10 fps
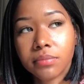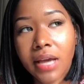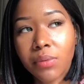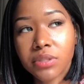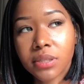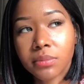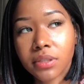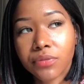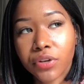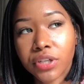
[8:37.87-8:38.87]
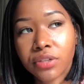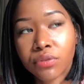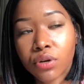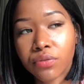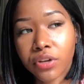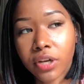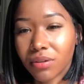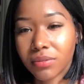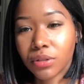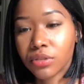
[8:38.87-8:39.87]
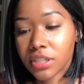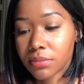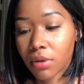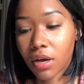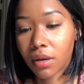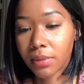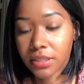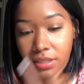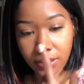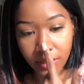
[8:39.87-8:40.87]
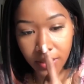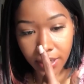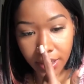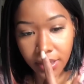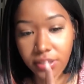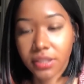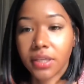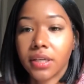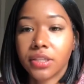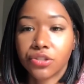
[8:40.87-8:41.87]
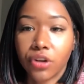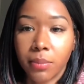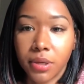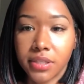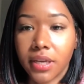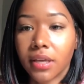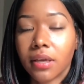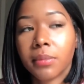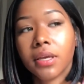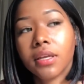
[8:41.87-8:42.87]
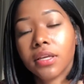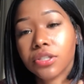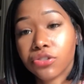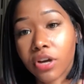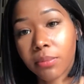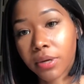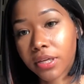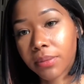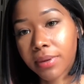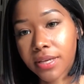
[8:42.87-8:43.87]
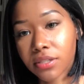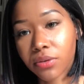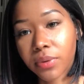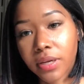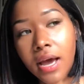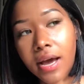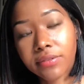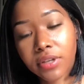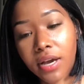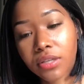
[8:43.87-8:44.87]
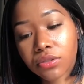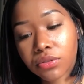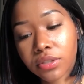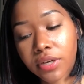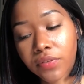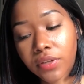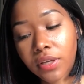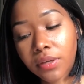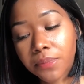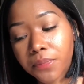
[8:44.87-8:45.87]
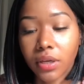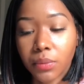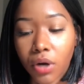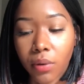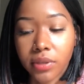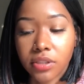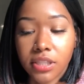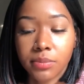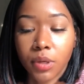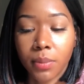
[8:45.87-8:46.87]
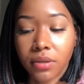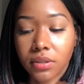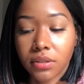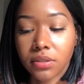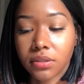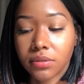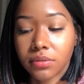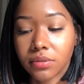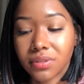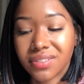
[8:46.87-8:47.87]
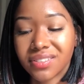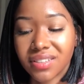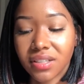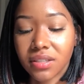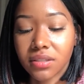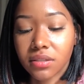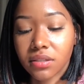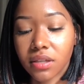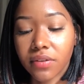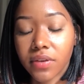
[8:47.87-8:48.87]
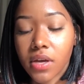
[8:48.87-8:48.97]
That was something very difficult for him, losing his mom at such a young age, and then his grandma taking him in, and his grandma ended up passing away after high school and everything. He would always talk to me about these things and stuff.